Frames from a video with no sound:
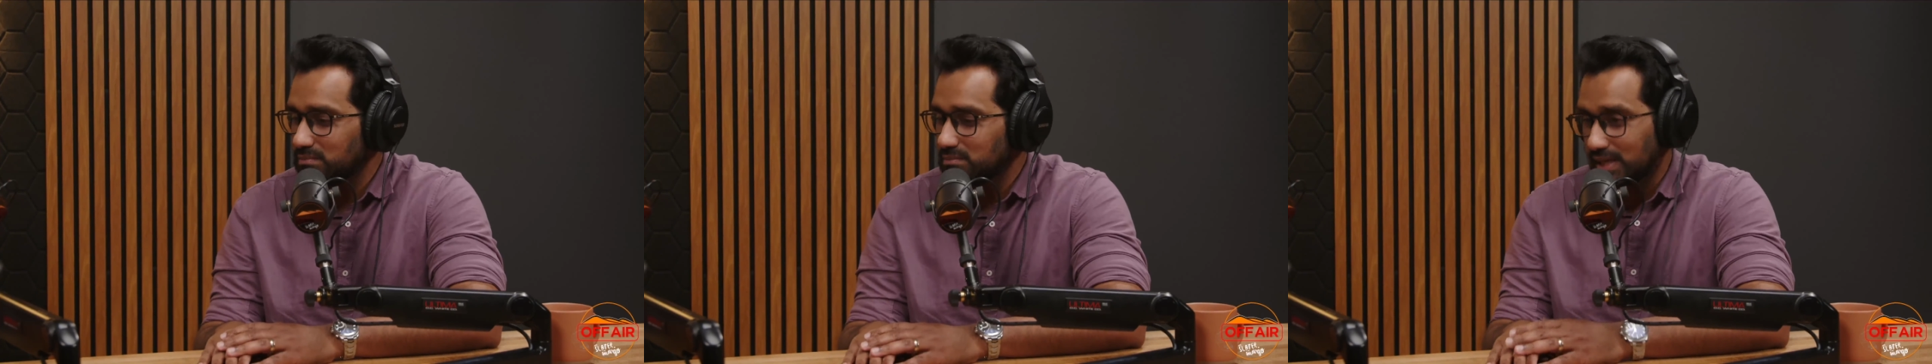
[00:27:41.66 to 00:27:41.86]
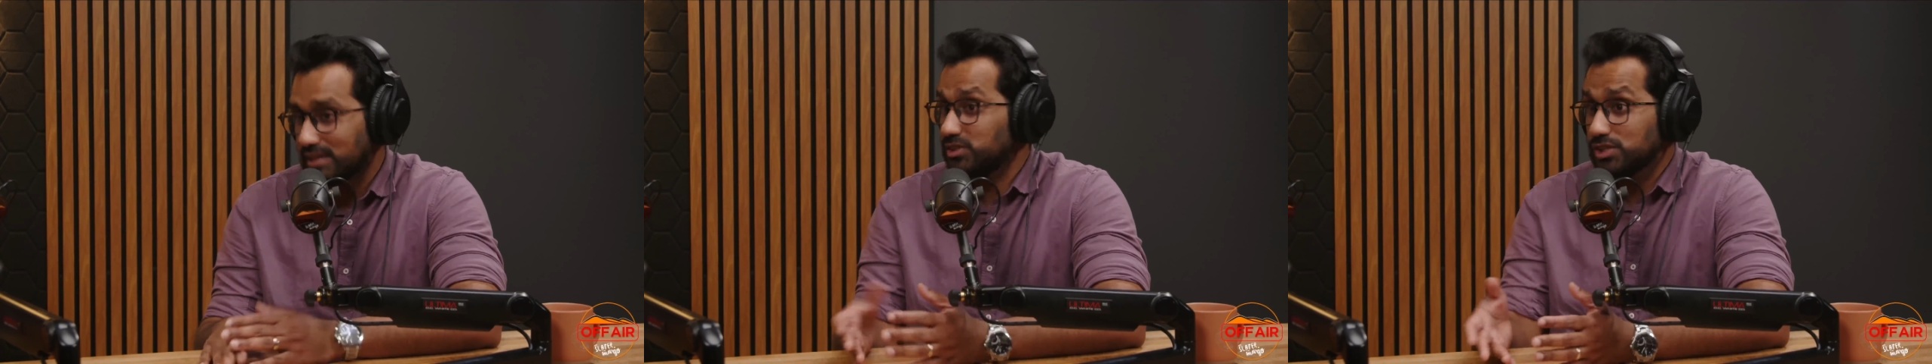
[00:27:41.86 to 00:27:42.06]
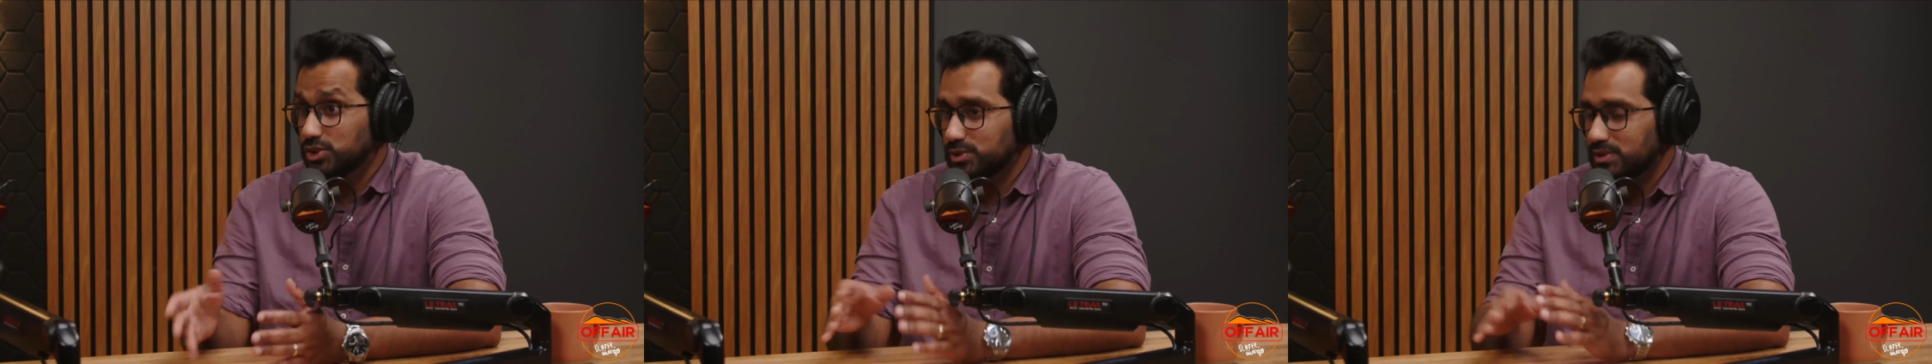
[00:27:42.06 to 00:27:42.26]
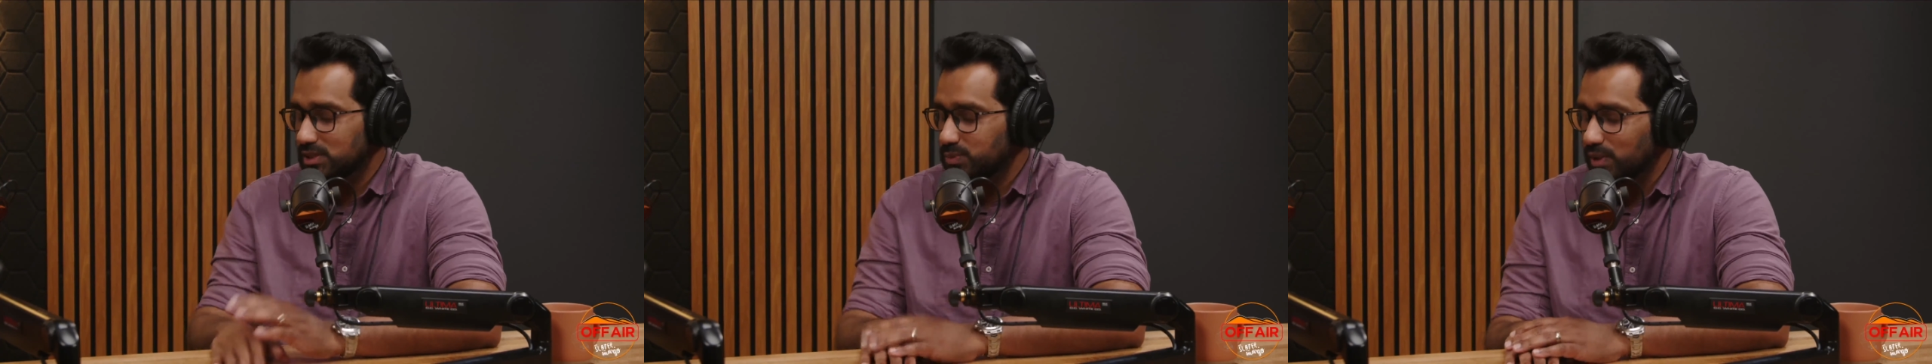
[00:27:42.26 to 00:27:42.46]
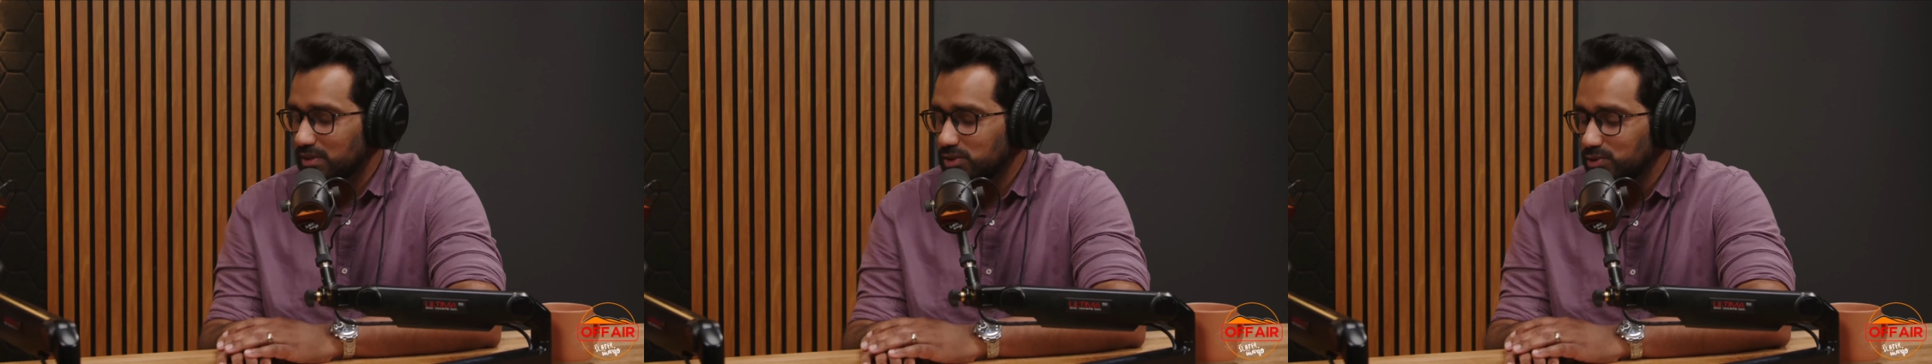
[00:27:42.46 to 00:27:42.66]
like surgery.
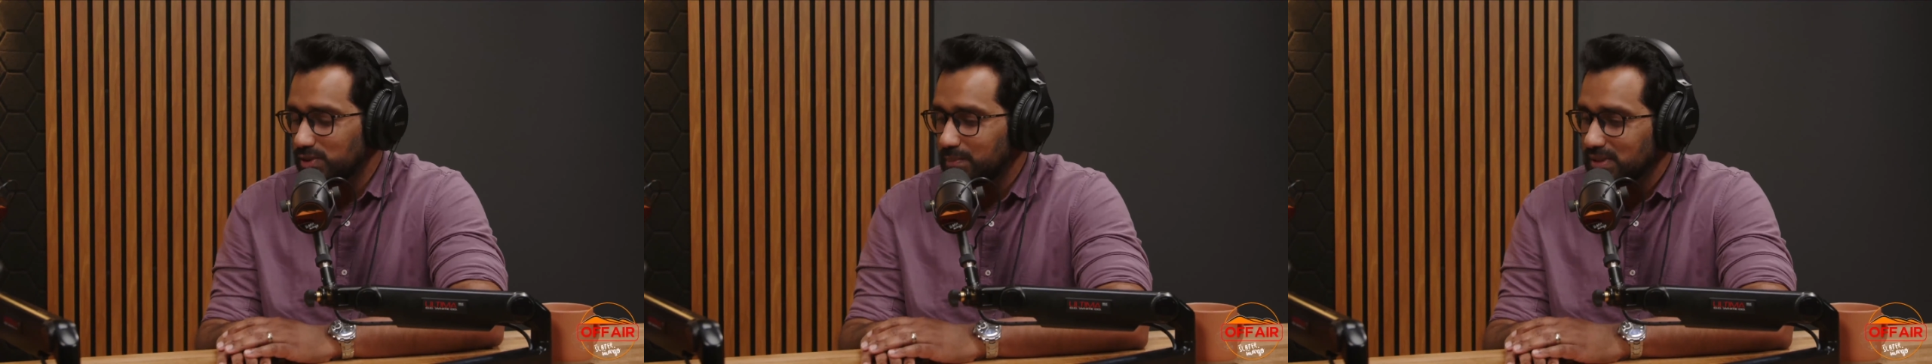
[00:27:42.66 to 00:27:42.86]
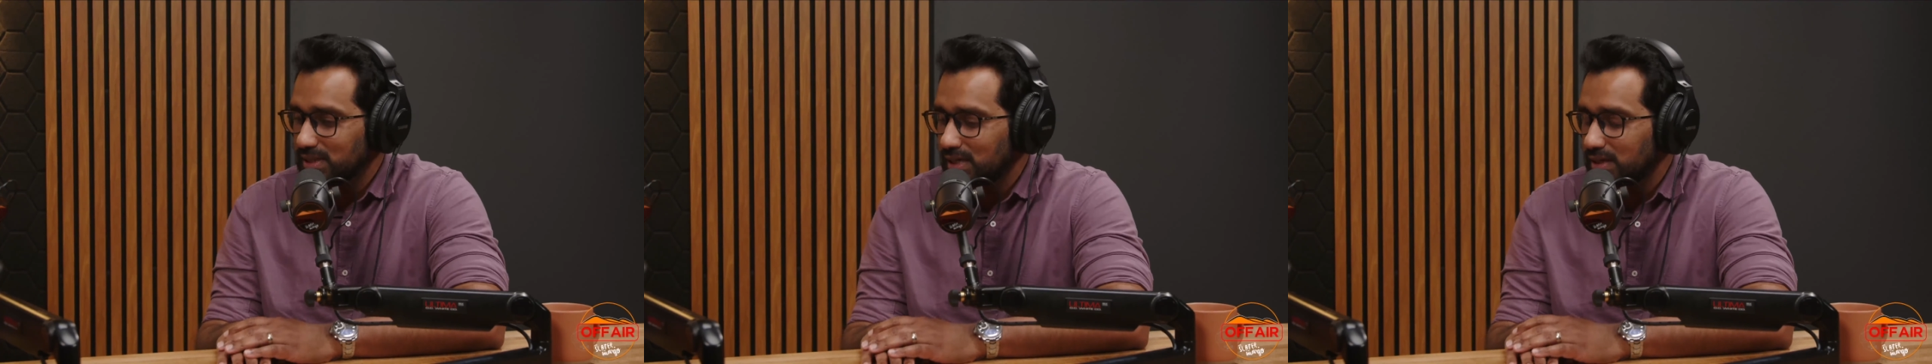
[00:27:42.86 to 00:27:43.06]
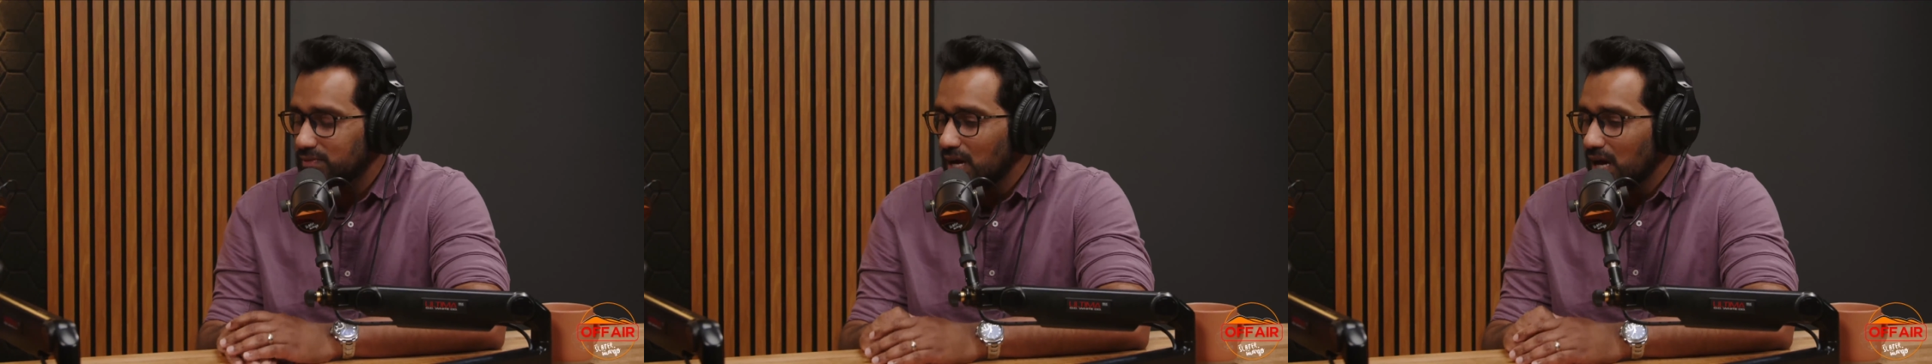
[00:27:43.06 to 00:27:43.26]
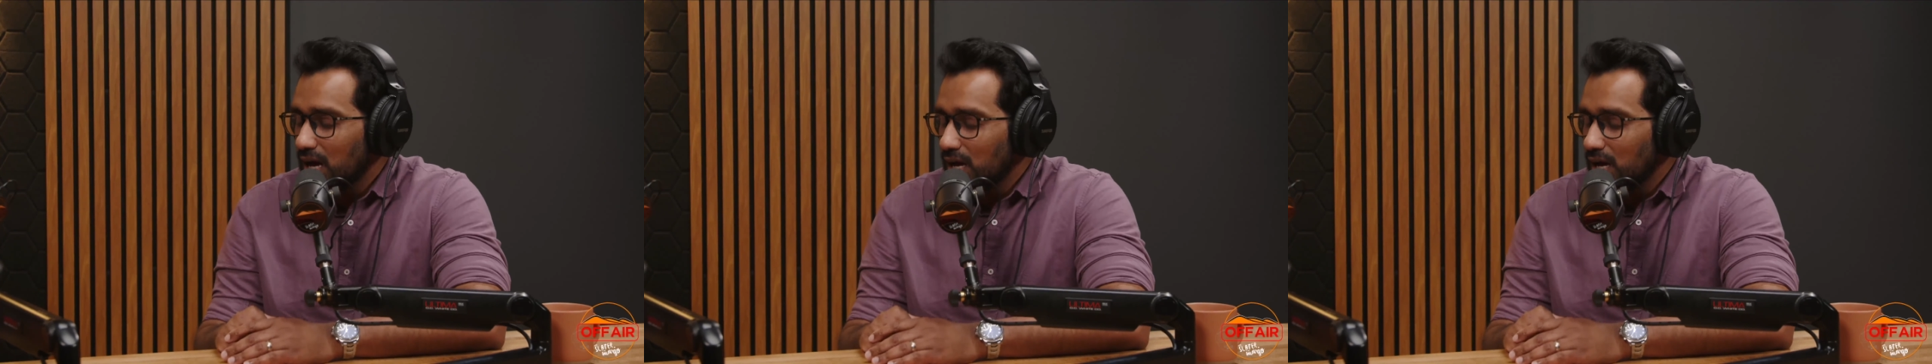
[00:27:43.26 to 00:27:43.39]
That's what I truly believe.